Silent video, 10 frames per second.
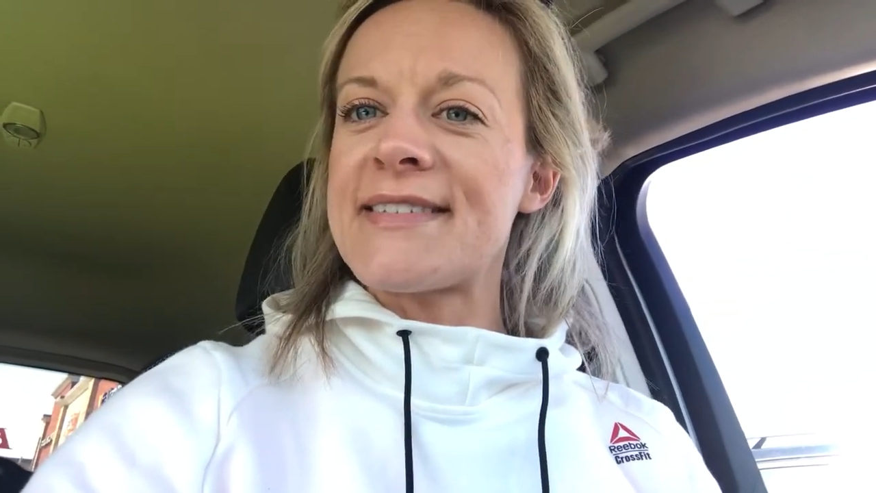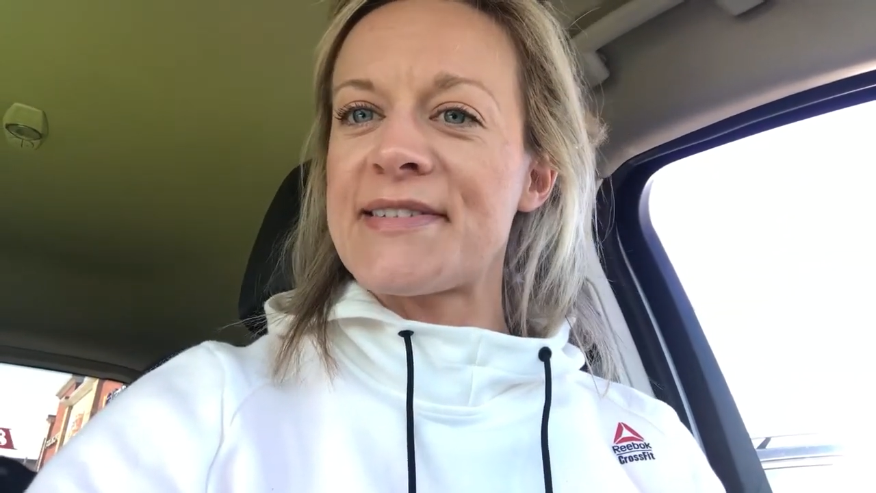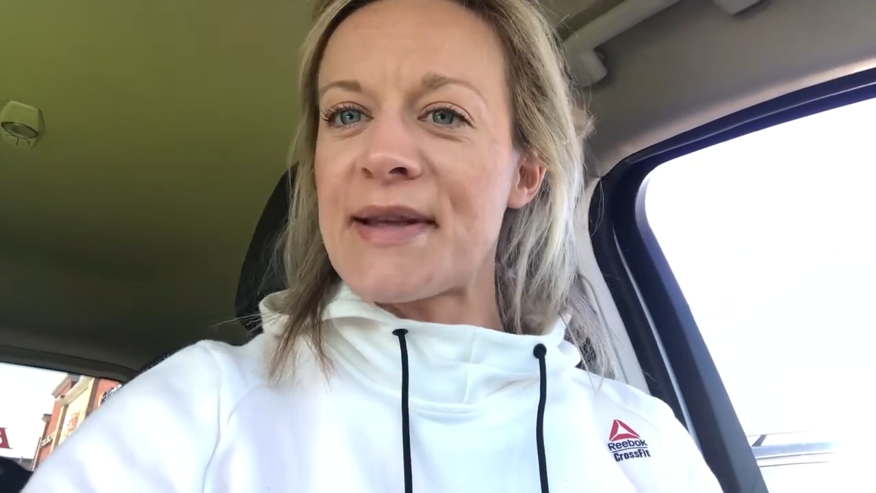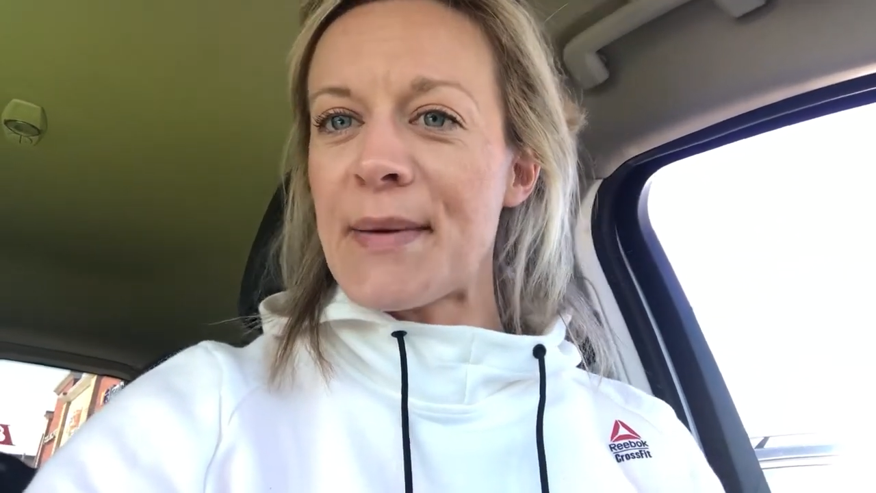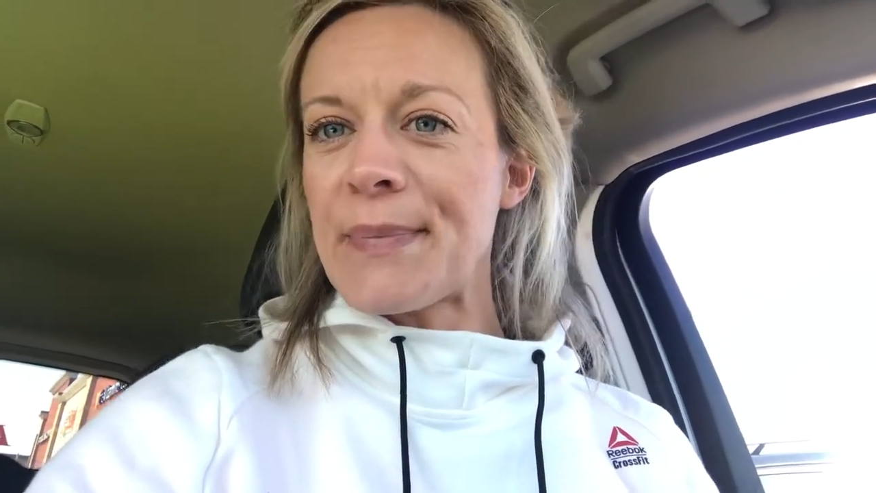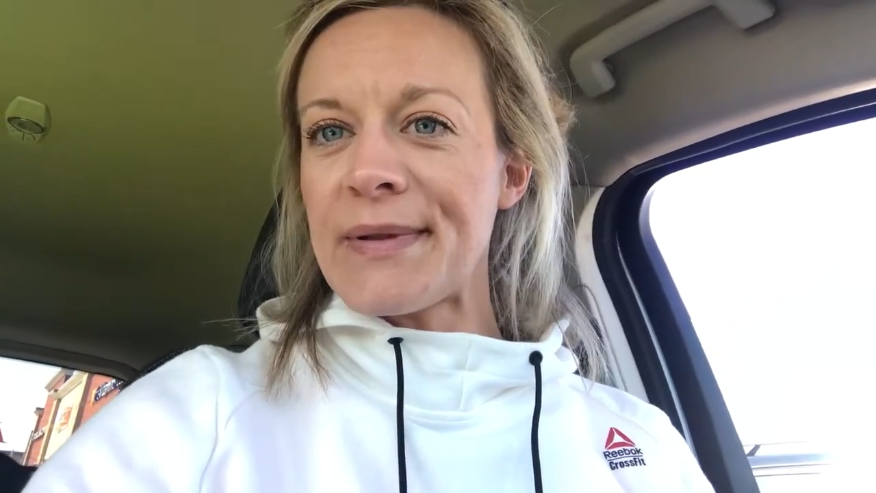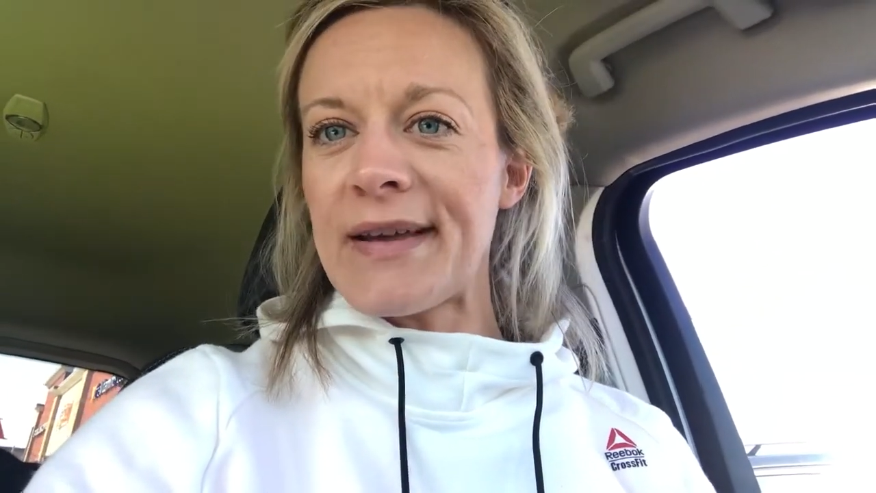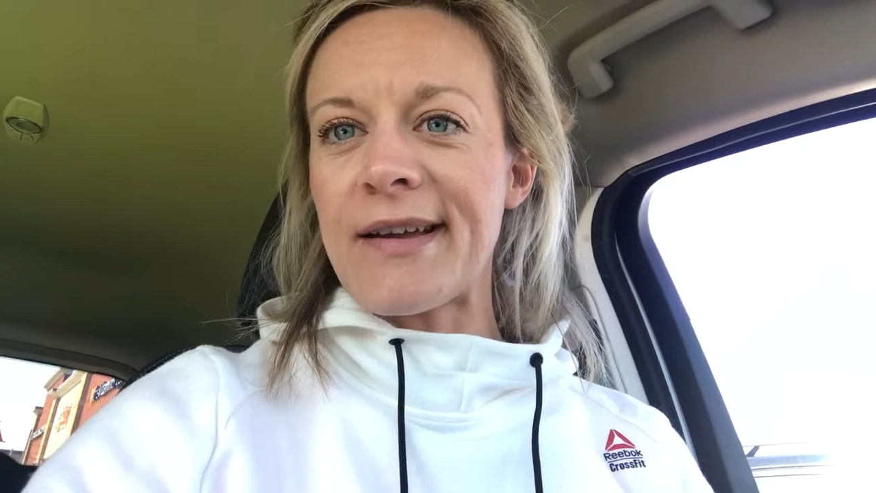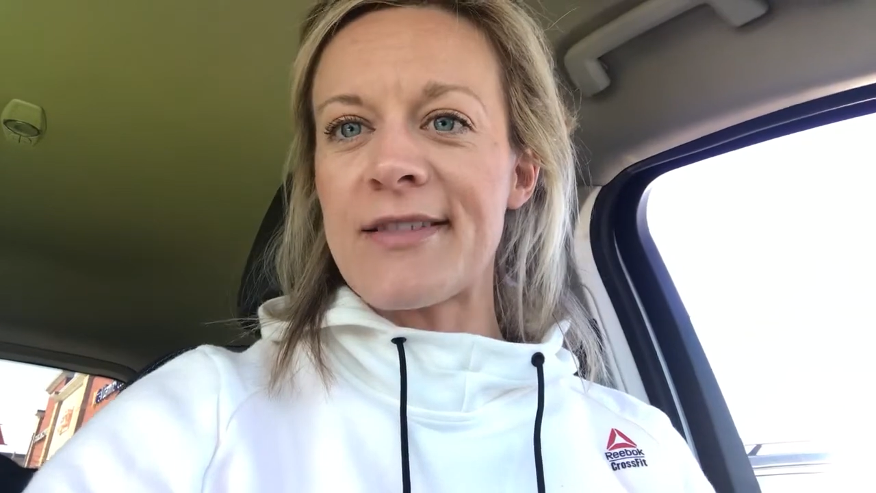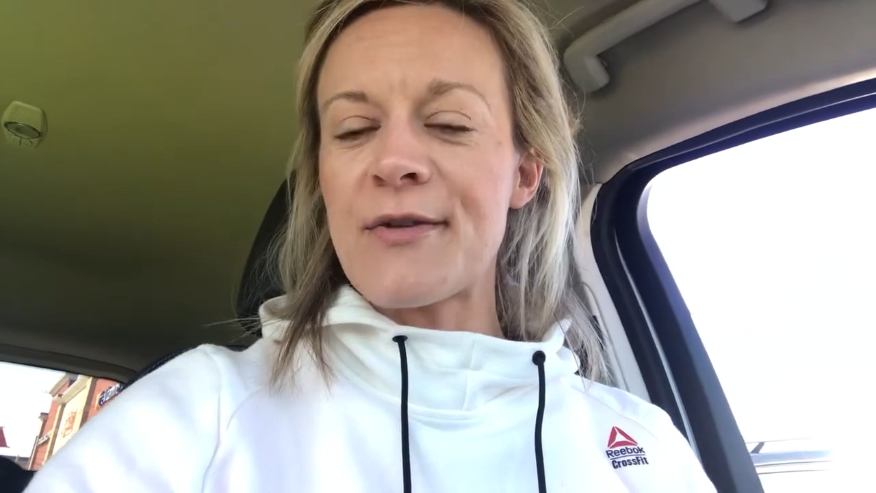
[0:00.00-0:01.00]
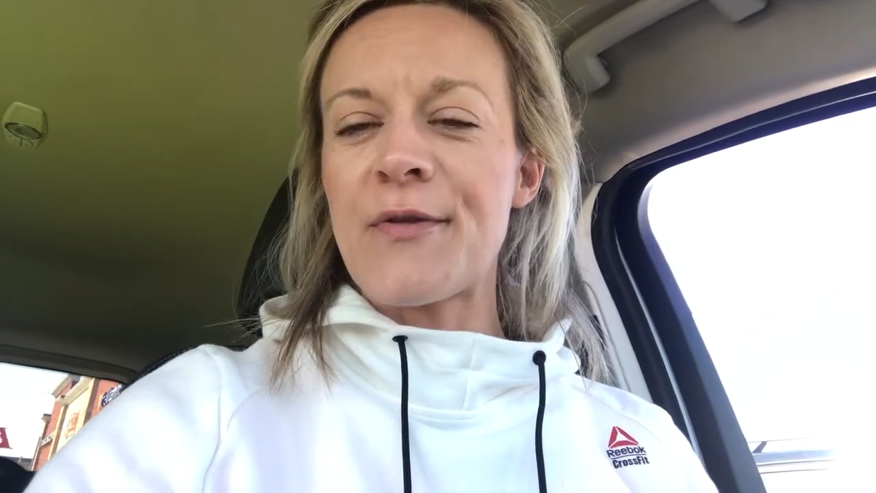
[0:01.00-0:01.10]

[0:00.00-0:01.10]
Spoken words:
sampling the